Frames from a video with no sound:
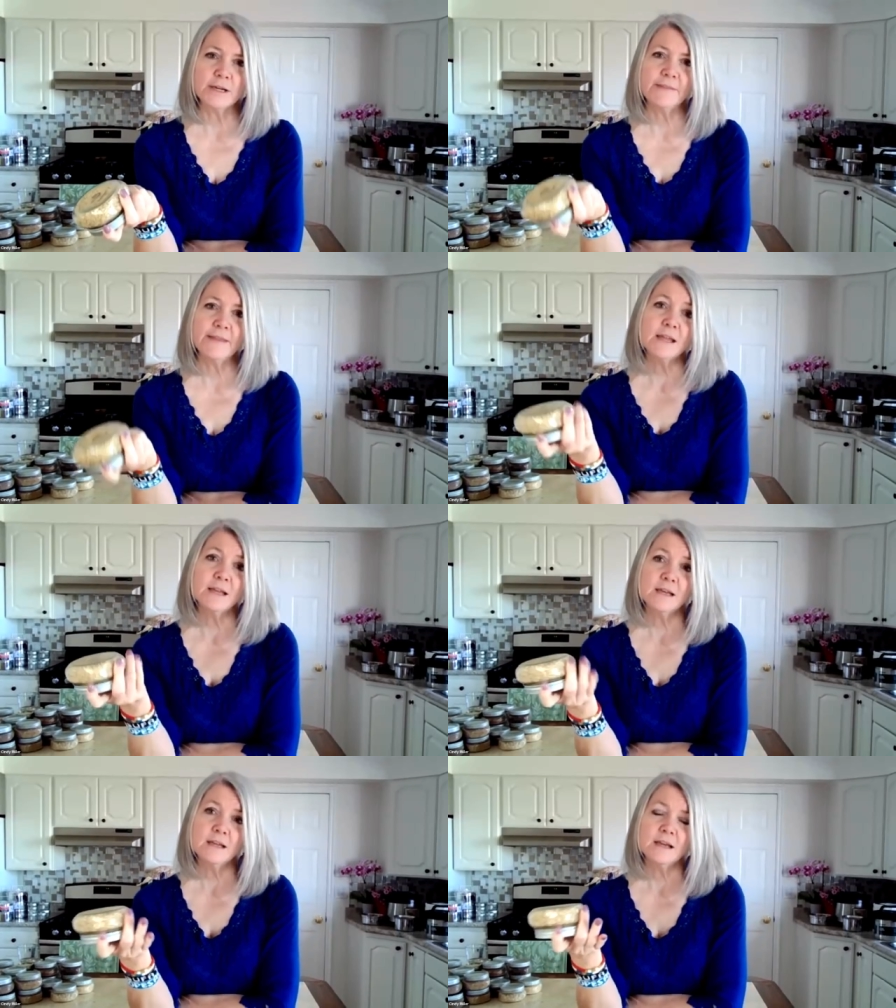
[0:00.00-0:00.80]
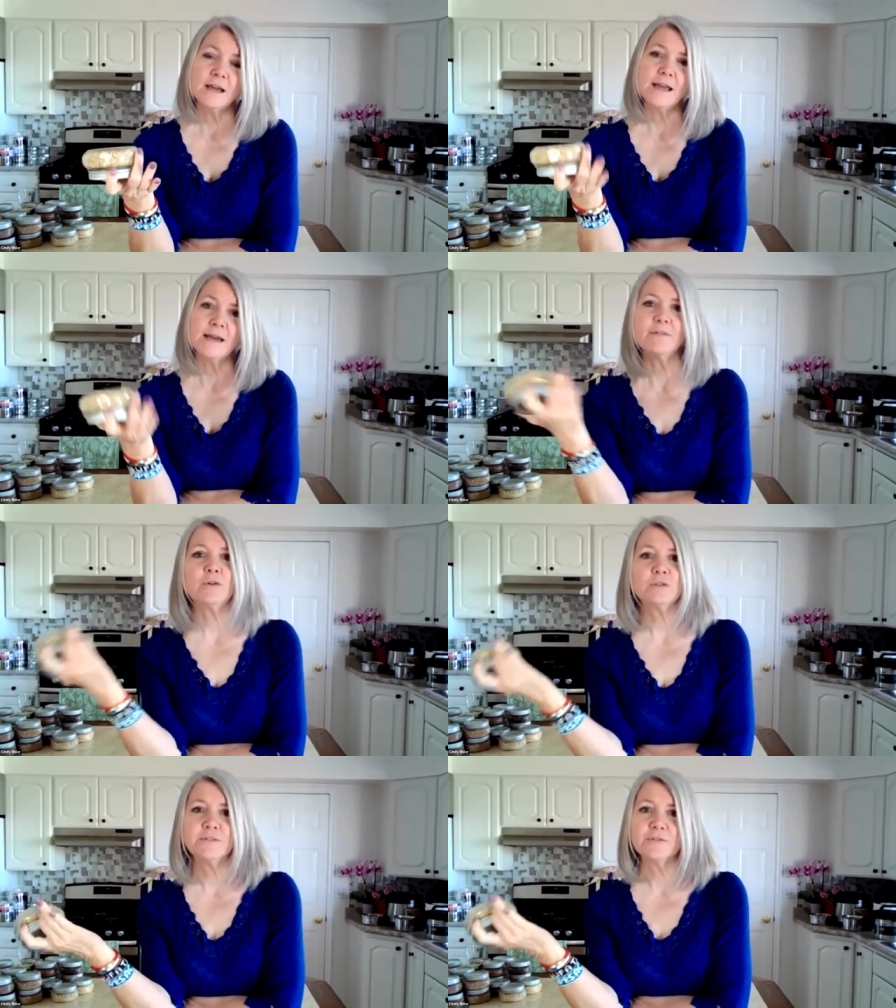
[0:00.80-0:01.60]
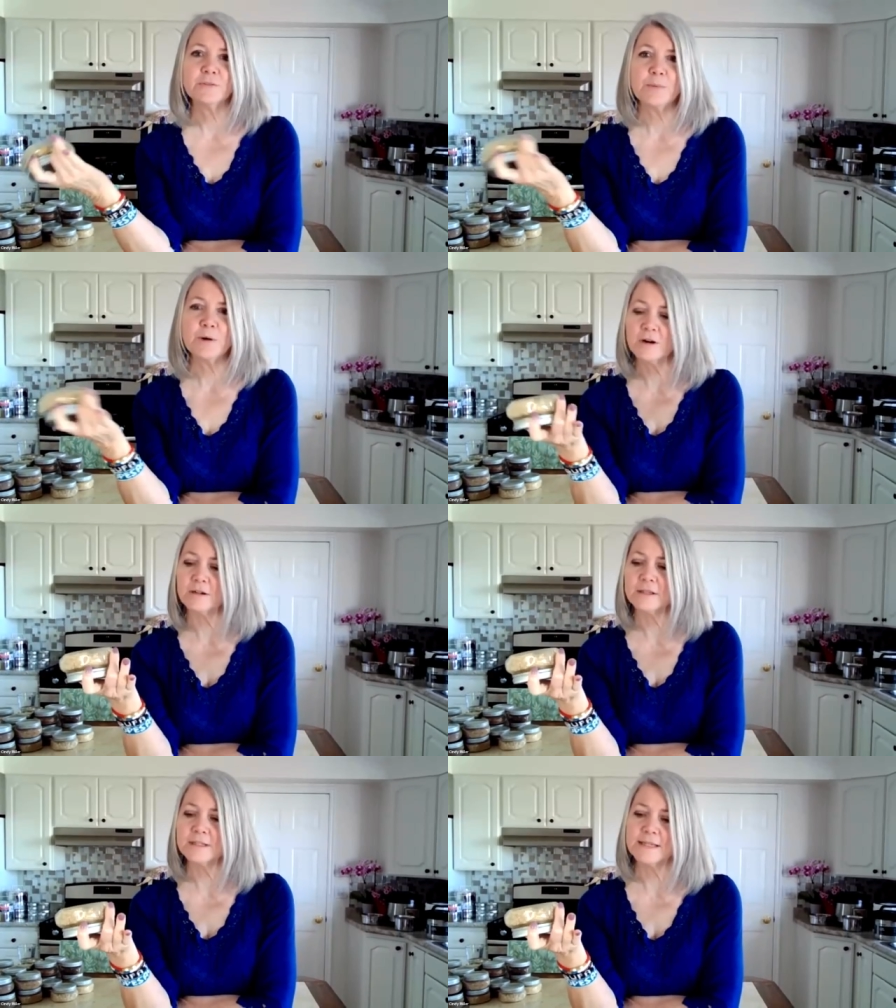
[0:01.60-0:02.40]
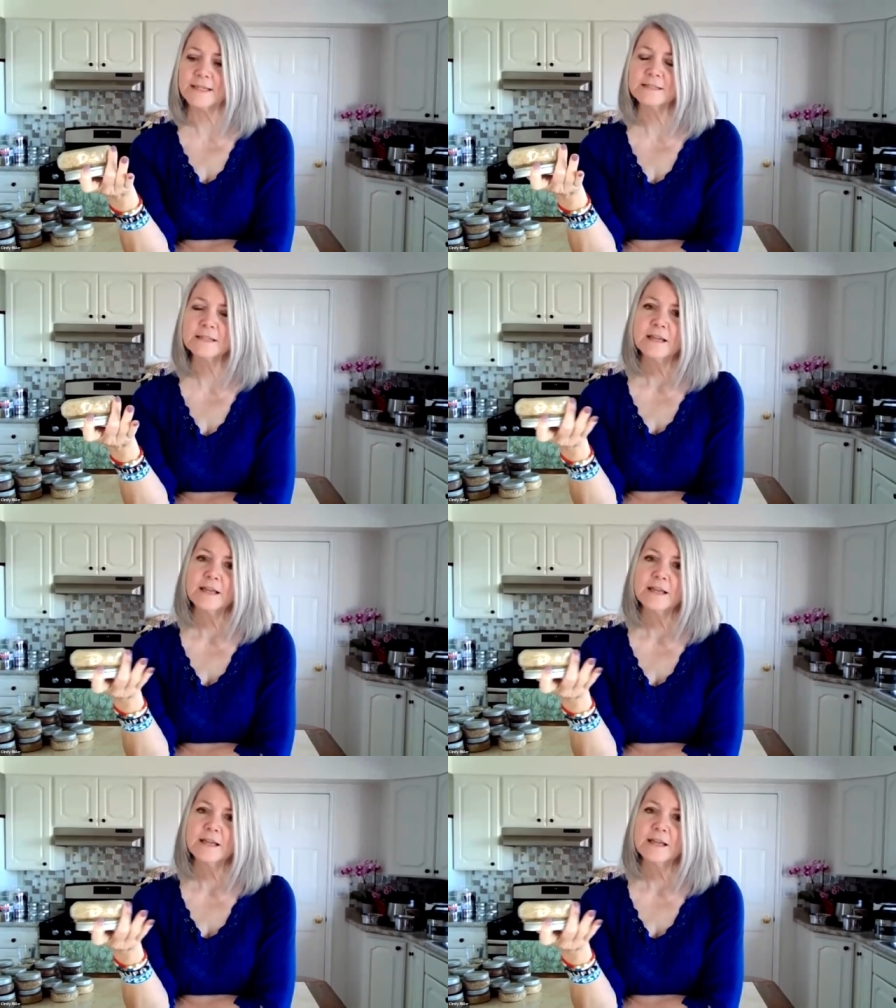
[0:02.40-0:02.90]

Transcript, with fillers: And then I have a whole different part that says,